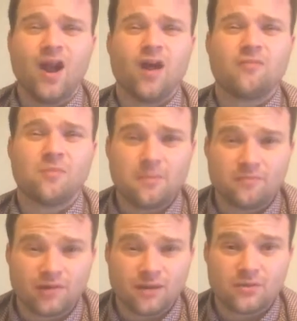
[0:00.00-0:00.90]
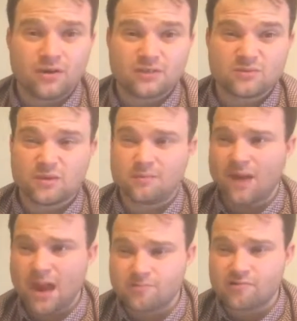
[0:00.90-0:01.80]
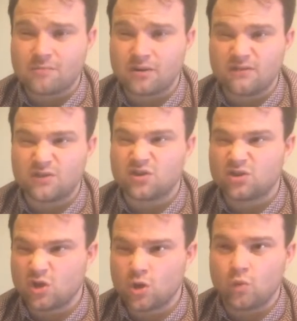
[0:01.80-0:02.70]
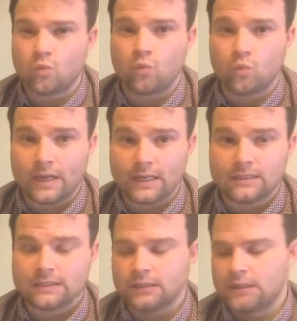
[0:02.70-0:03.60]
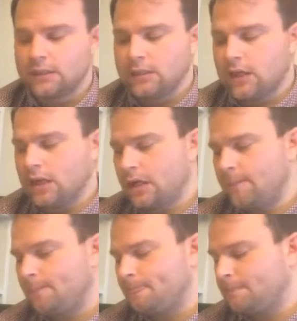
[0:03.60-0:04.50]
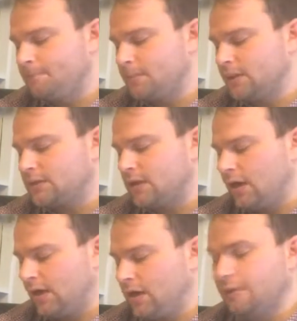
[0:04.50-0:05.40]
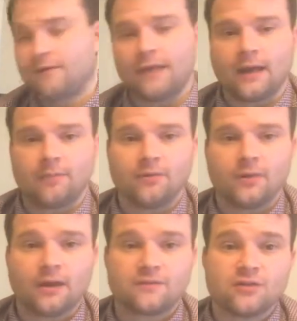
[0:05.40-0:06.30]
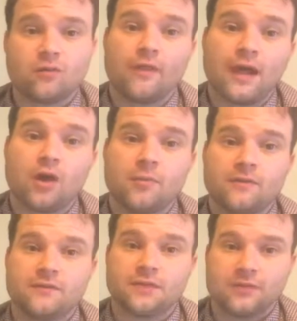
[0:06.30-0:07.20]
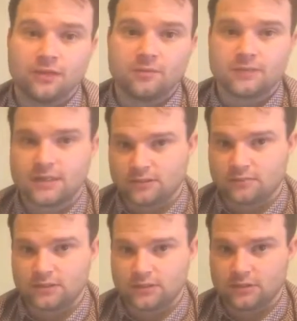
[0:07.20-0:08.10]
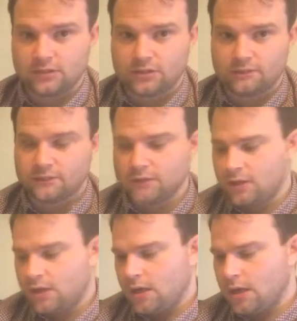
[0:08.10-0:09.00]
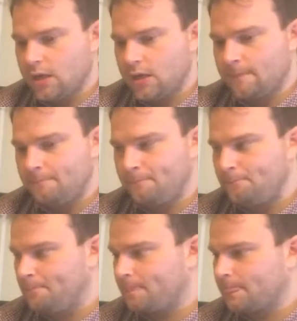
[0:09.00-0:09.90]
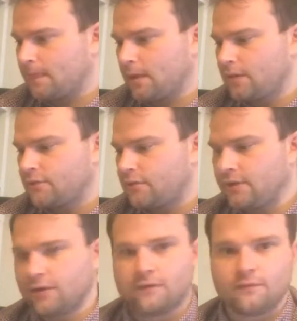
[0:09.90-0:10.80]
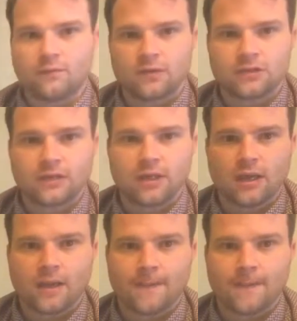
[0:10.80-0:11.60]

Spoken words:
I remember it because it was my paper round money for 2 weeks. But I loved the album, and I've still got that copy of CD upstairs on my CD shelves. So thank you for watching.